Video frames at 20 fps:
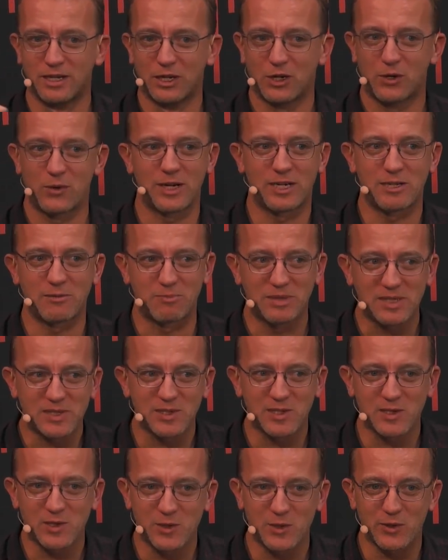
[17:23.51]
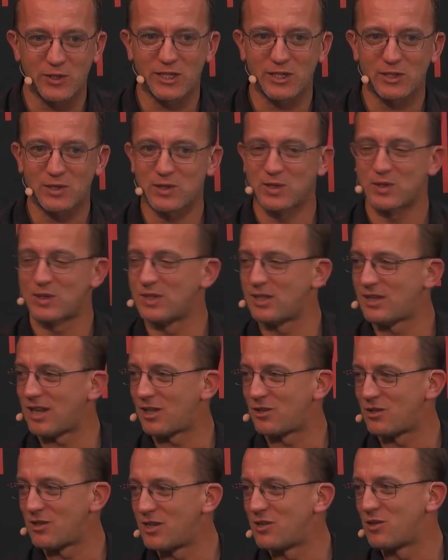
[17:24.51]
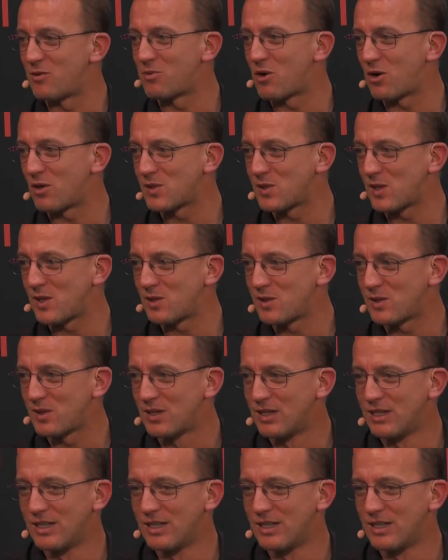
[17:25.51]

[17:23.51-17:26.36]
created business units in the process.